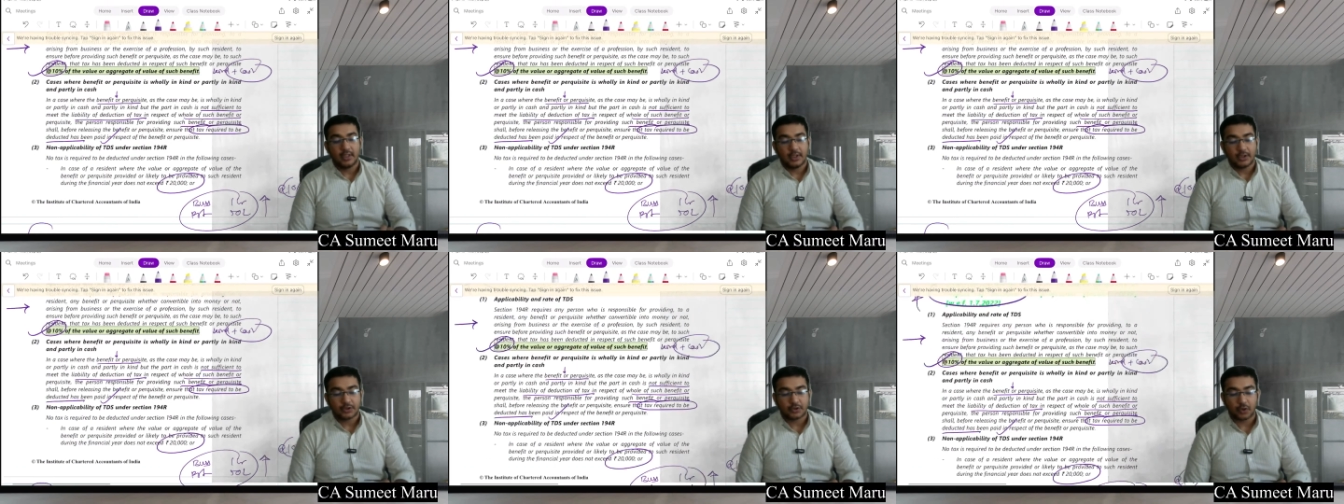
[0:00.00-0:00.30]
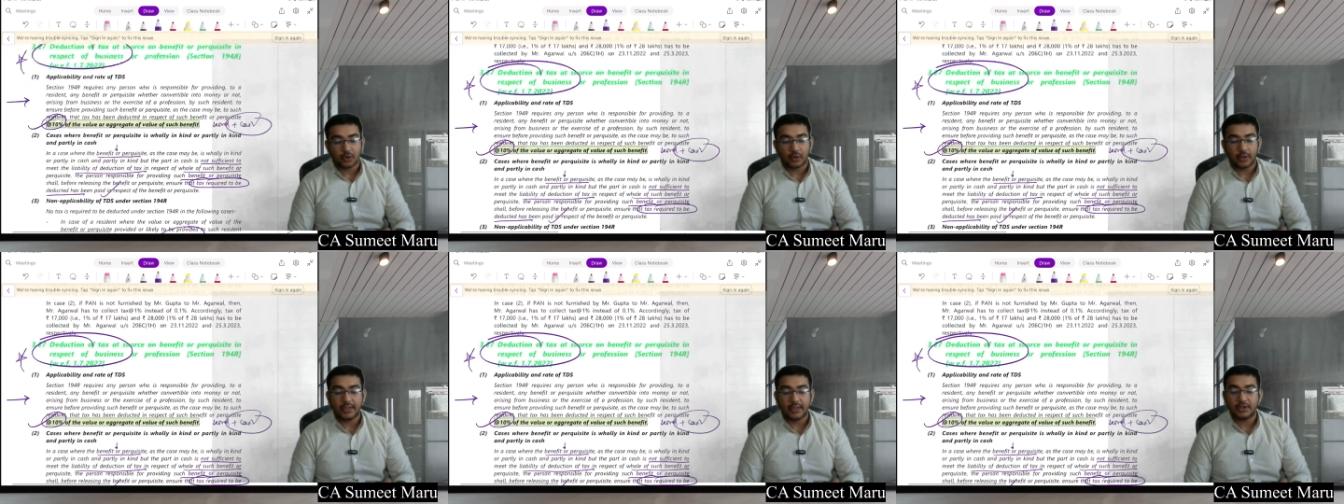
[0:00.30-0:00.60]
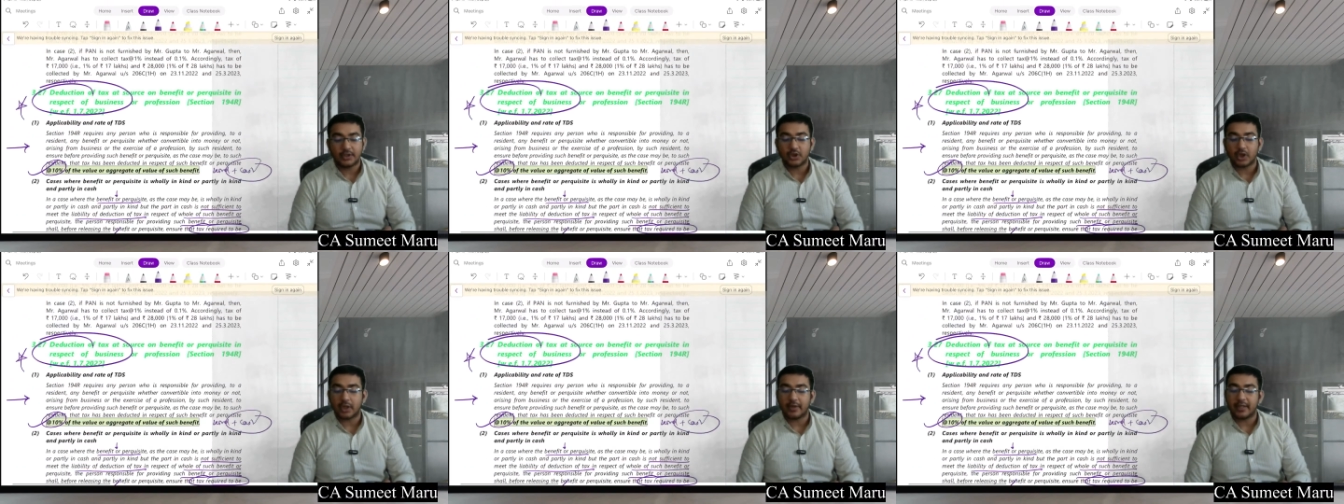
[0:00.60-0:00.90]
So in
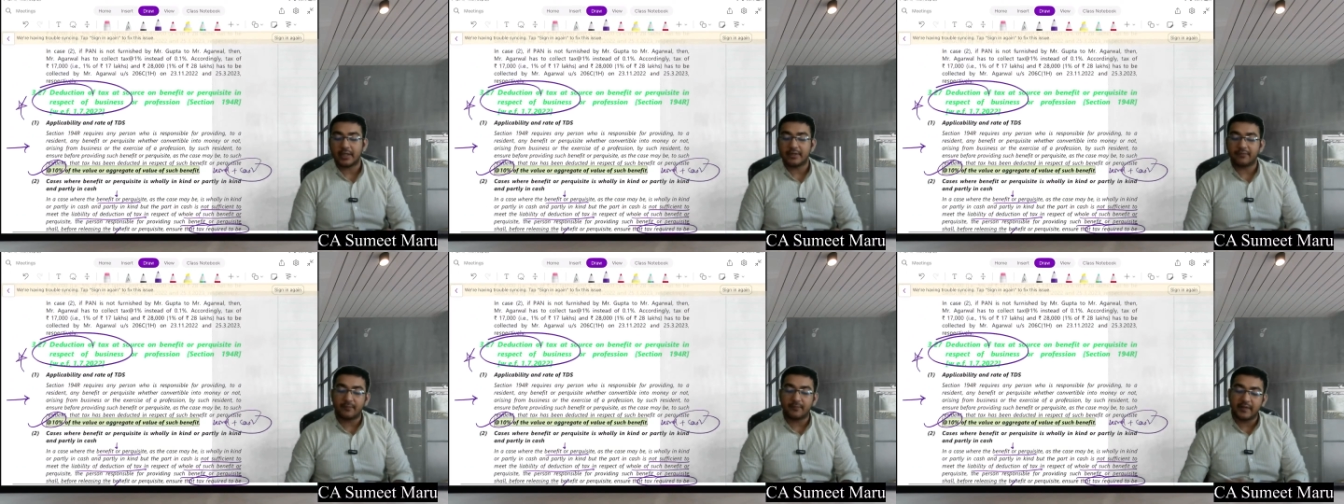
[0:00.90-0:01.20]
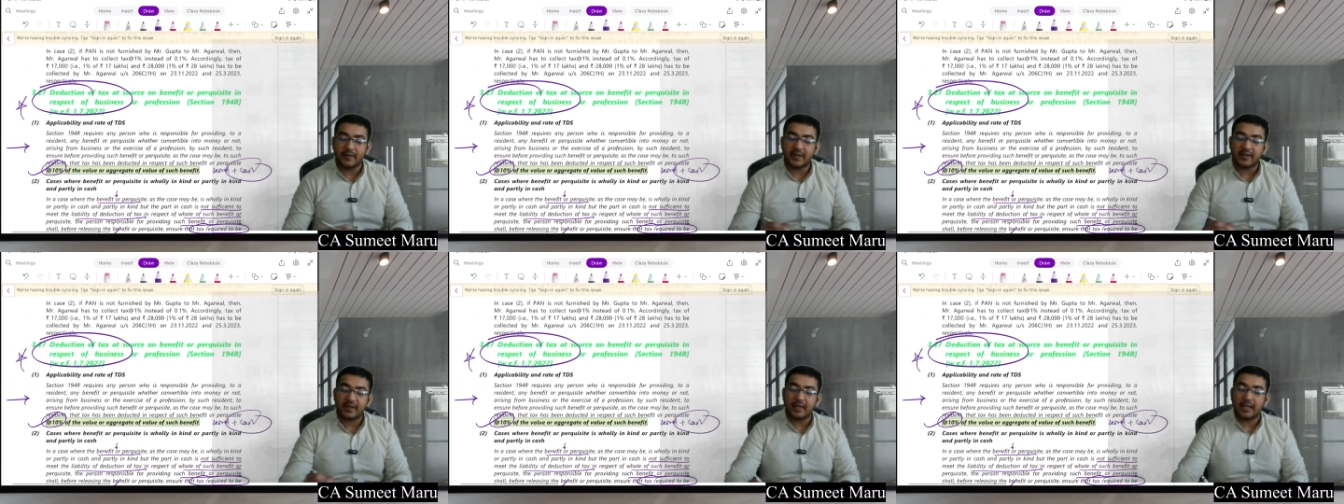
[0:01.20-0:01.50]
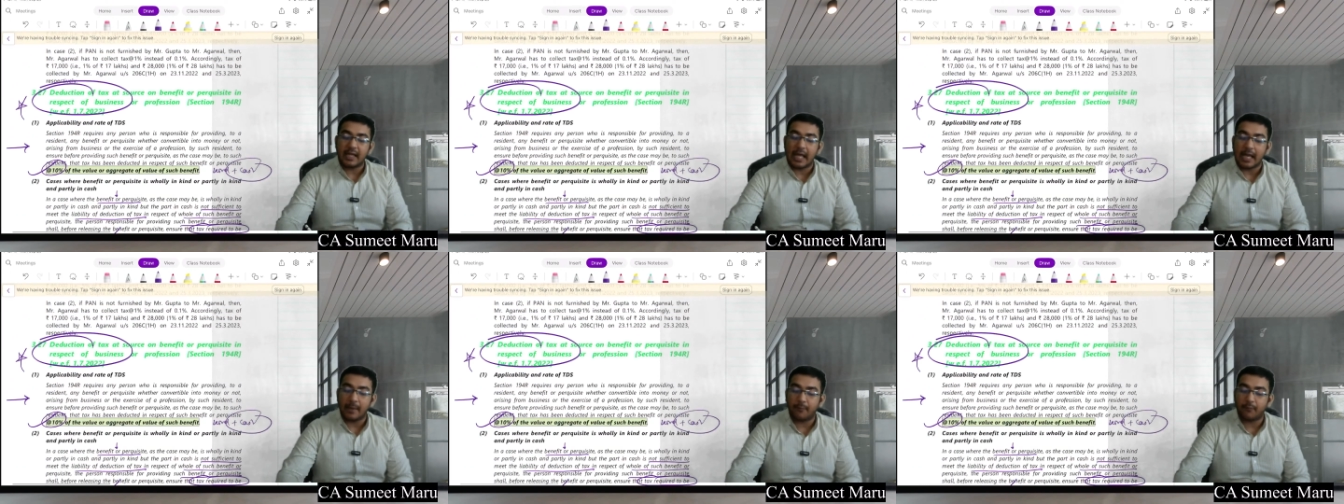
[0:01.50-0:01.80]
short, it will
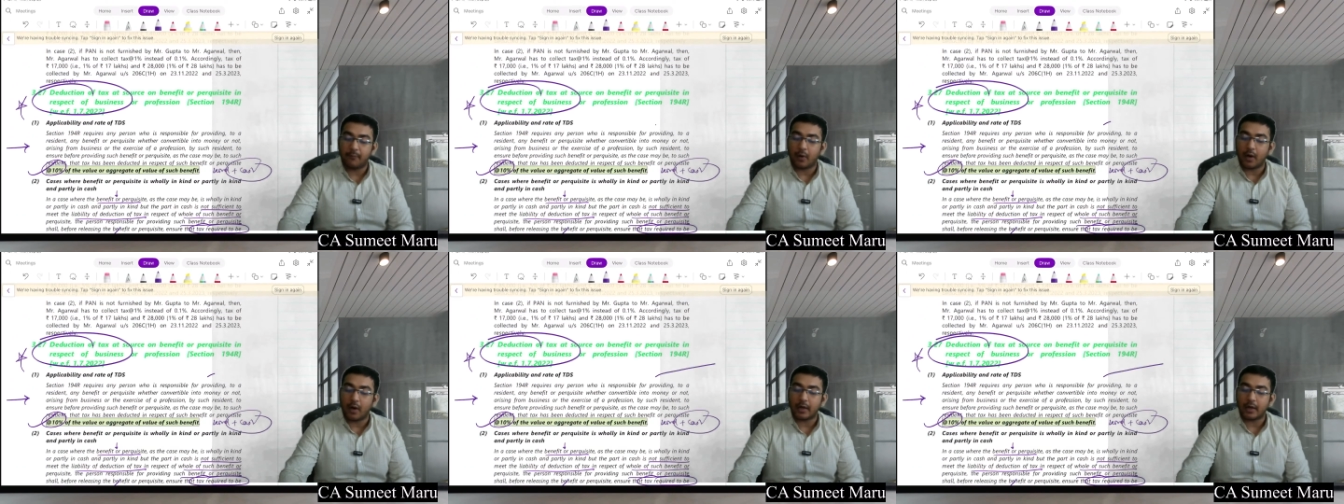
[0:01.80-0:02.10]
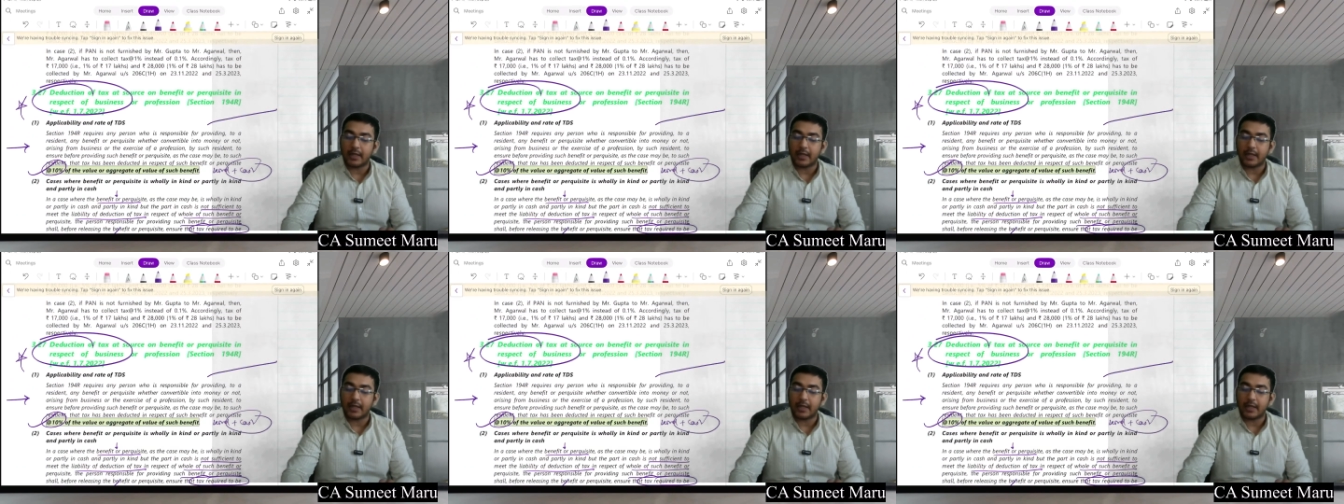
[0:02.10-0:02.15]
help what?